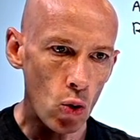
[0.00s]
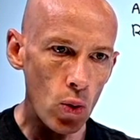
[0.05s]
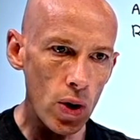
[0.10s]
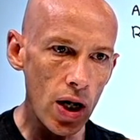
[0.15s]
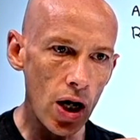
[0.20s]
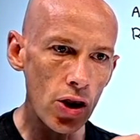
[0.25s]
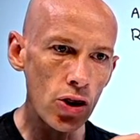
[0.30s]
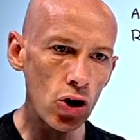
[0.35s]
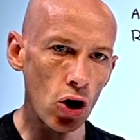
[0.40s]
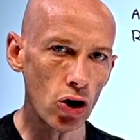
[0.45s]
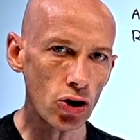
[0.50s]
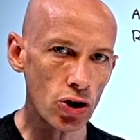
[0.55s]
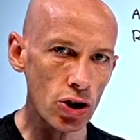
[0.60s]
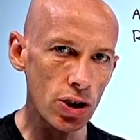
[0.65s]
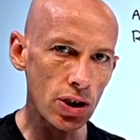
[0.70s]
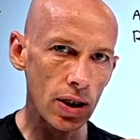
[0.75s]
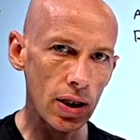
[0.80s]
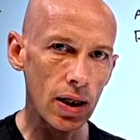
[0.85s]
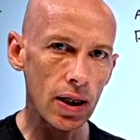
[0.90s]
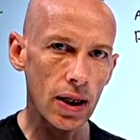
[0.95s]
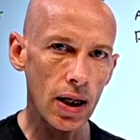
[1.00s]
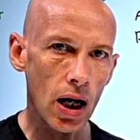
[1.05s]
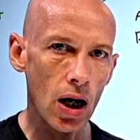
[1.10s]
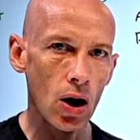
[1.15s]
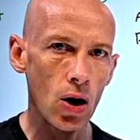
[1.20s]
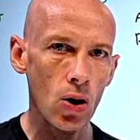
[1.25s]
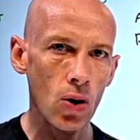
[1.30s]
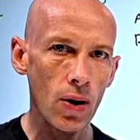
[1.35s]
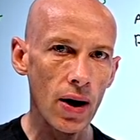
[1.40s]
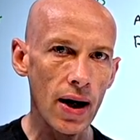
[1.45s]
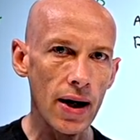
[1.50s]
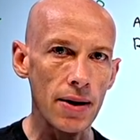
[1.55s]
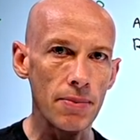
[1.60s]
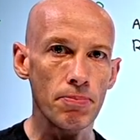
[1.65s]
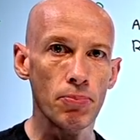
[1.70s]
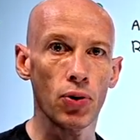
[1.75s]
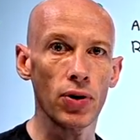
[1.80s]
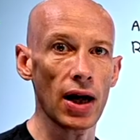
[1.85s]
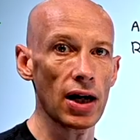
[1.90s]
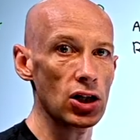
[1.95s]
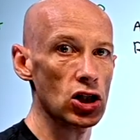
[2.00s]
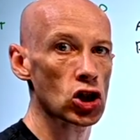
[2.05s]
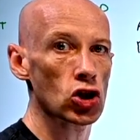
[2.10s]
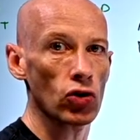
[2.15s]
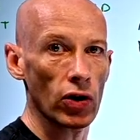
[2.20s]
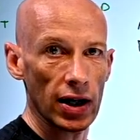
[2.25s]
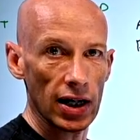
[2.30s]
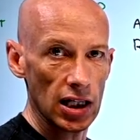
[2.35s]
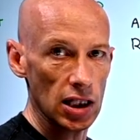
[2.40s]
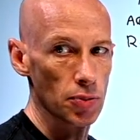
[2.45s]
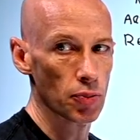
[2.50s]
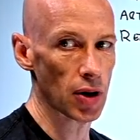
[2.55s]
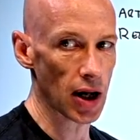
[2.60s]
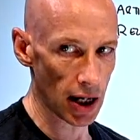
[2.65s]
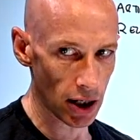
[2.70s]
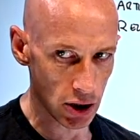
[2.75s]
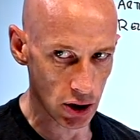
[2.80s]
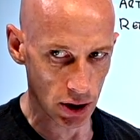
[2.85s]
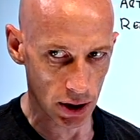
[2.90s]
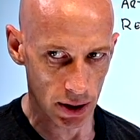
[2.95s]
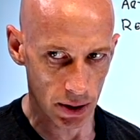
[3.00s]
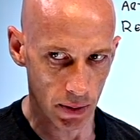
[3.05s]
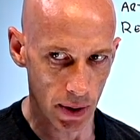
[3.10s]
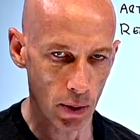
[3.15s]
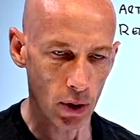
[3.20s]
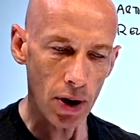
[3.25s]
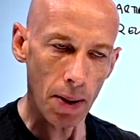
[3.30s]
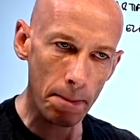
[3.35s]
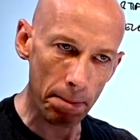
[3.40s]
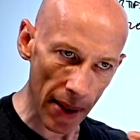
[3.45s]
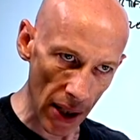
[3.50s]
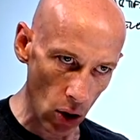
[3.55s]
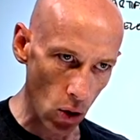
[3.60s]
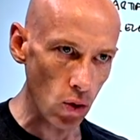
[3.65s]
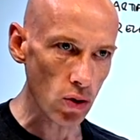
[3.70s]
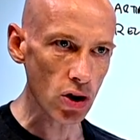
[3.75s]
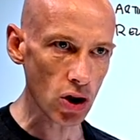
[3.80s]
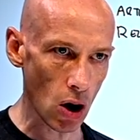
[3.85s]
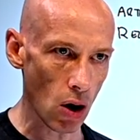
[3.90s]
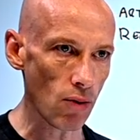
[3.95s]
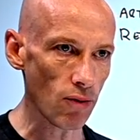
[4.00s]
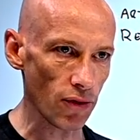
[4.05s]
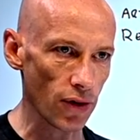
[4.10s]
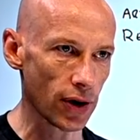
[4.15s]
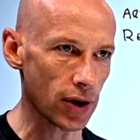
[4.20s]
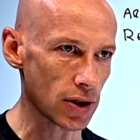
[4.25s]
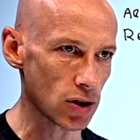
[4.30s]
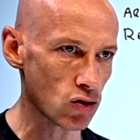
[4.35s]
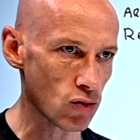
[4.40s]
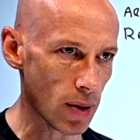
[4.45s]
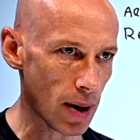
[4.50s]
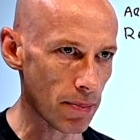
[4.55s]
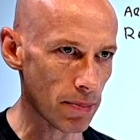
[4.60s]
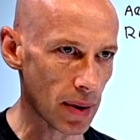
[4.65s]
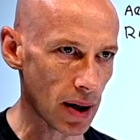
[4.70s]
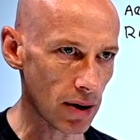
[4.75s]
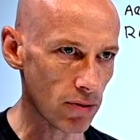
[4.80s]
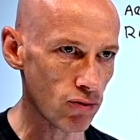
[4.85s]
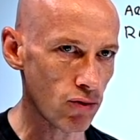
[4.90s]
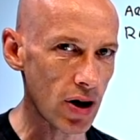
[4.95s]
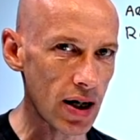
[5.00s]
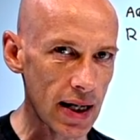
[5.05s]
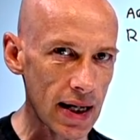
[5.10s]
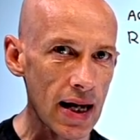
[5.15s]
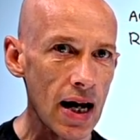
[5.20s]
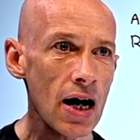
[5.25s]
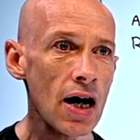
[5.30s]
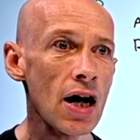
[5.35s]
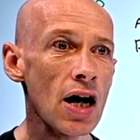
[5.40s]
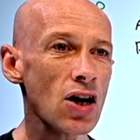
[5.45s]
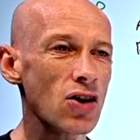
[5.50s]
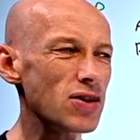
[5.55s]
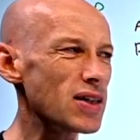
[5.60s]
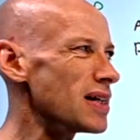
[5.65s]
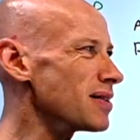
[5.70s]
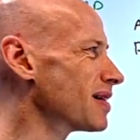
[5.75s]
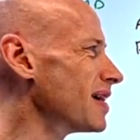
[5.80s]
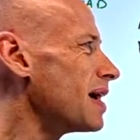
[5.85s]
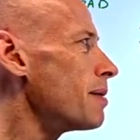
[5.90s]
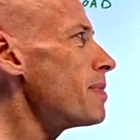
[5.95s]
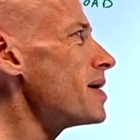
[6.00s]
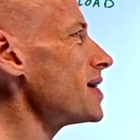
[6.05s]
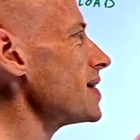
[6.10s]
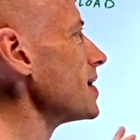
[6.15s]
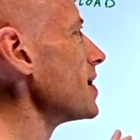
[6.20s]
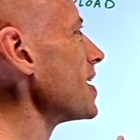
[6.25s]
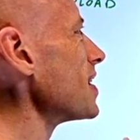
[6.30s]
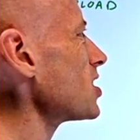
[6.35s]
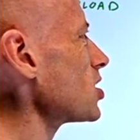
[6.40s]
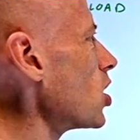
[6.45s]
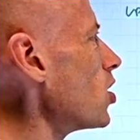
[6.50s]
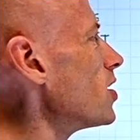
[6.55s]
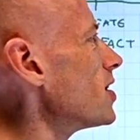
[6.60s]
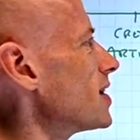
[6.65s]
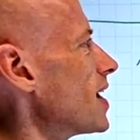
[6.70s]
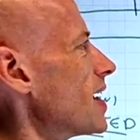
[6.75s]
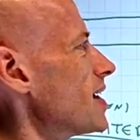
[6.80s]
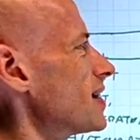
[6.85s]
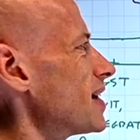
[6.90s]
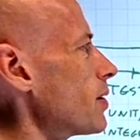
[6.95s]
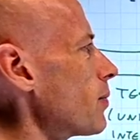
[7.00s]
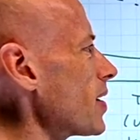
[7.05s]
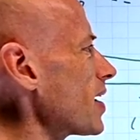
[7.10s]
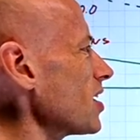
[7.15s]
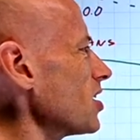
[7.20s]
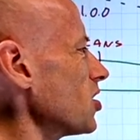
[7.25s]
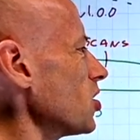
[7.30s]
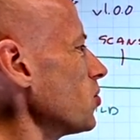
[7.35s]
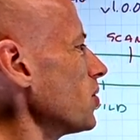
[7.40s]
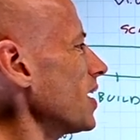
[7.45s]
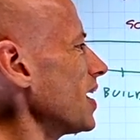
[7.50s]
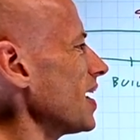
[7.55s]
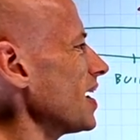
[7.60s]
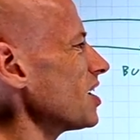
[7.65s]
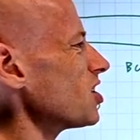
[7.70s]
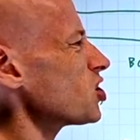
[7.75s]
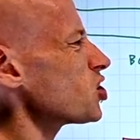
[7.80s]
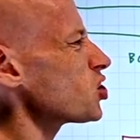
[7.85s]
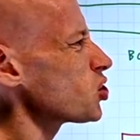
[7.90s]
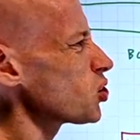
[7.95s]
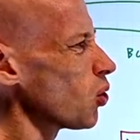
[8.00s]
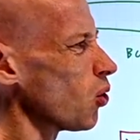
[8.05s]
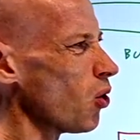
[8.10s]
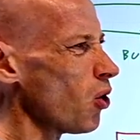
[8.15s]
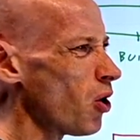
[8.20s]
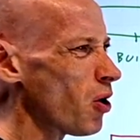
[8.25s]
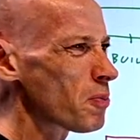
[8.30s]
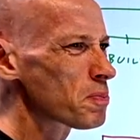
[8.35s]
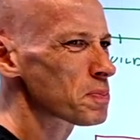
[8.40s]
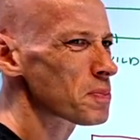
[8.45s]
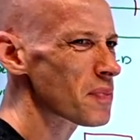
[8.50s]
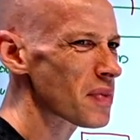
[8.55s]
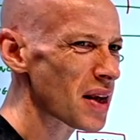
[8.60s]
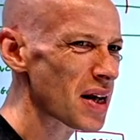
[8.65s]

we are not just going to go and put that straight into production. We want to build confidence, remember, really, because there's limited, there's certain testing we can do here, sure,